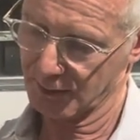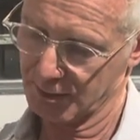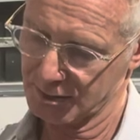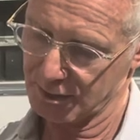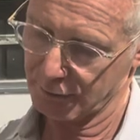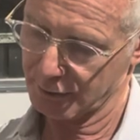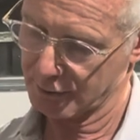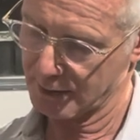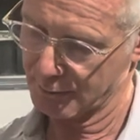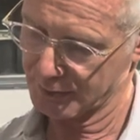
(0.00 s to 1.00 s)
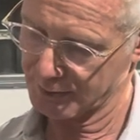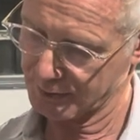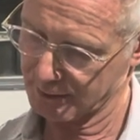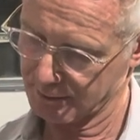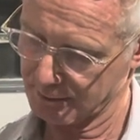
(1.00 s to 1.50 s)
serial numbers
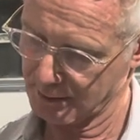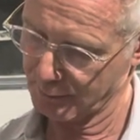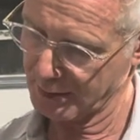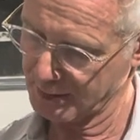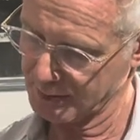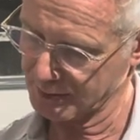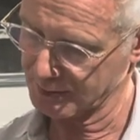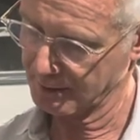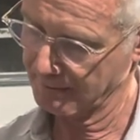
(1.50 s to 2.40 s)
and pieces.